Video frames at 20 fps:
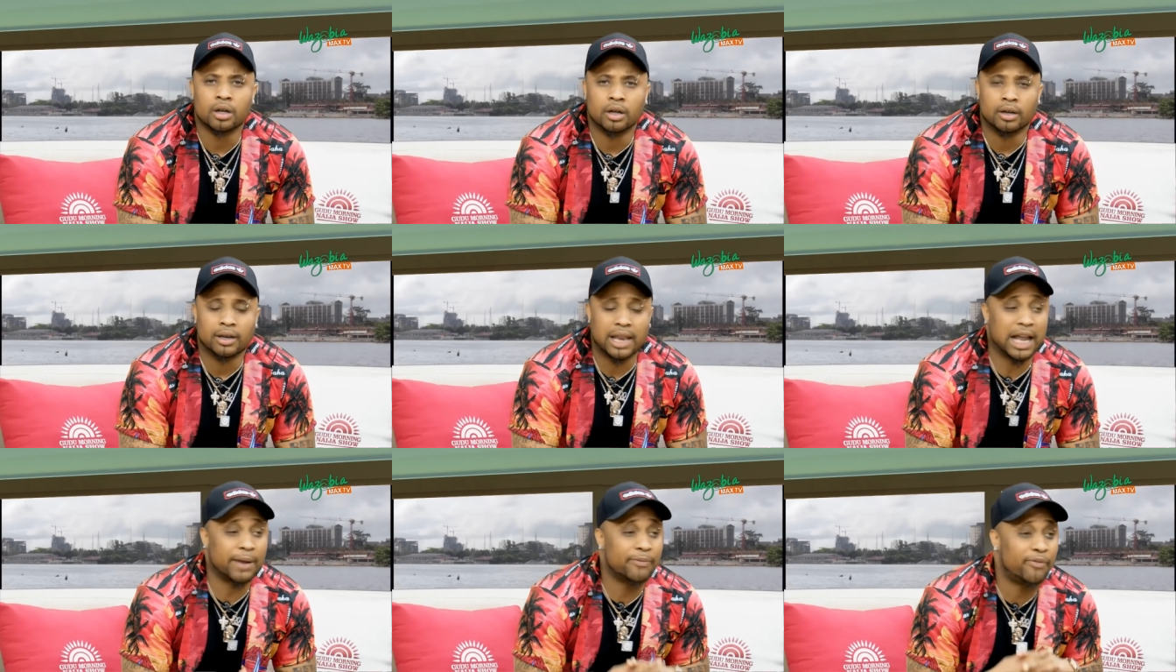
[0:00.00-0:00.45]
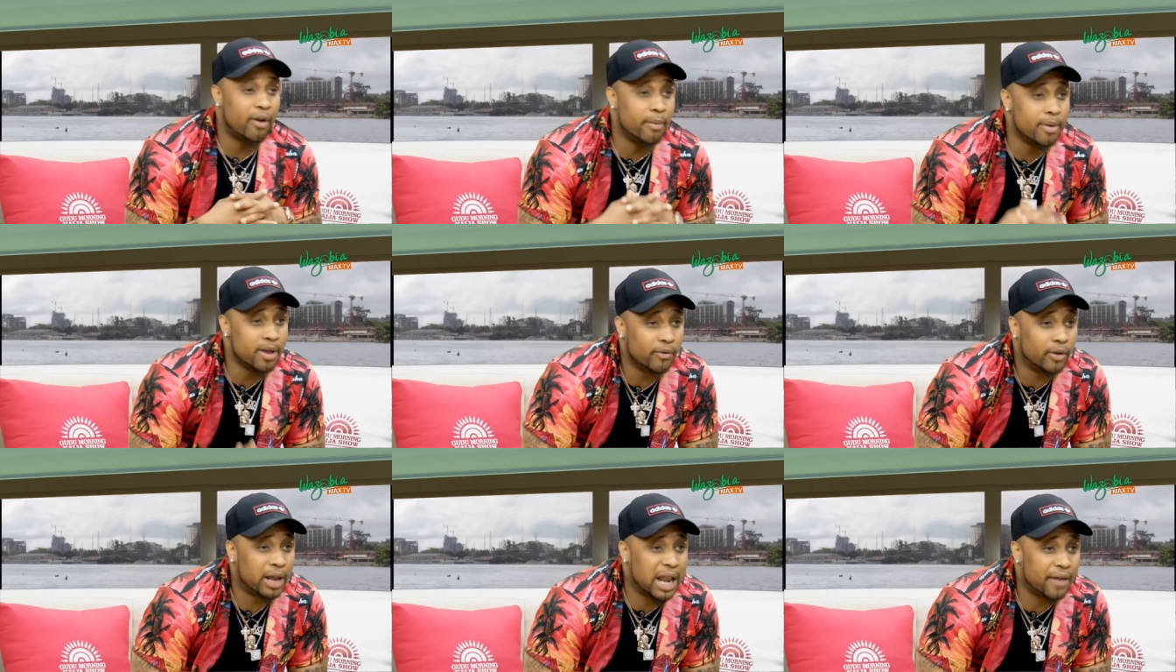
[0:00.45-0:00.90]
like for
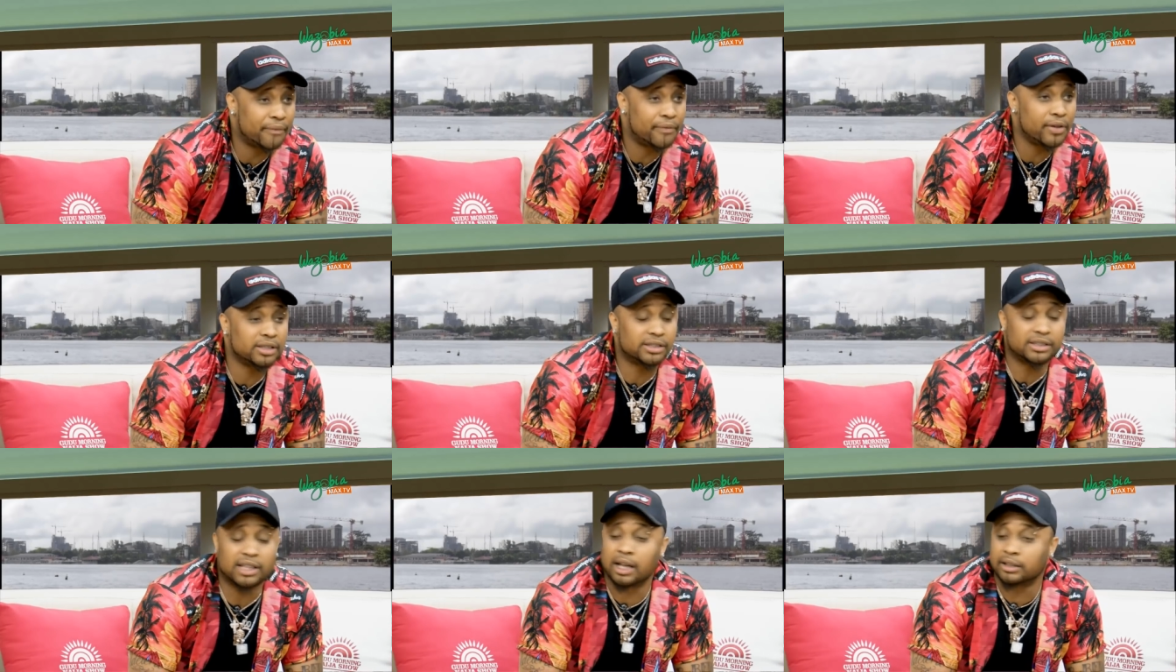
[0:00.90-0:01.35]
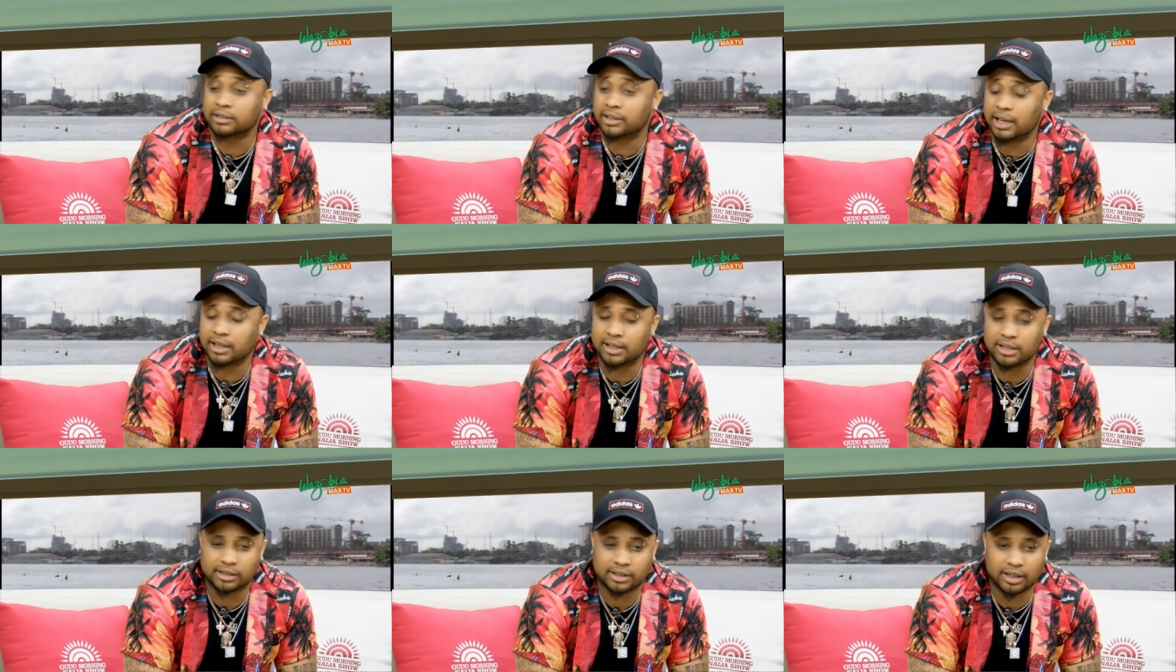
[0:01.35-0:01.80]
me, when I first started
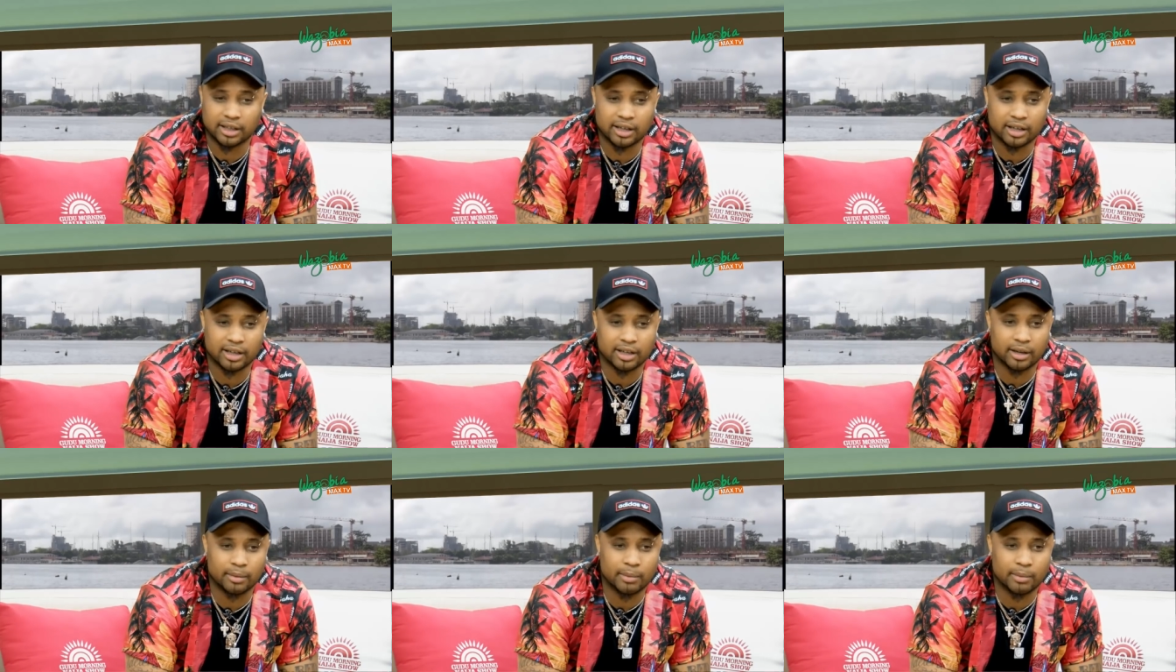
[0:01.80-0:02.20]
like this, uh,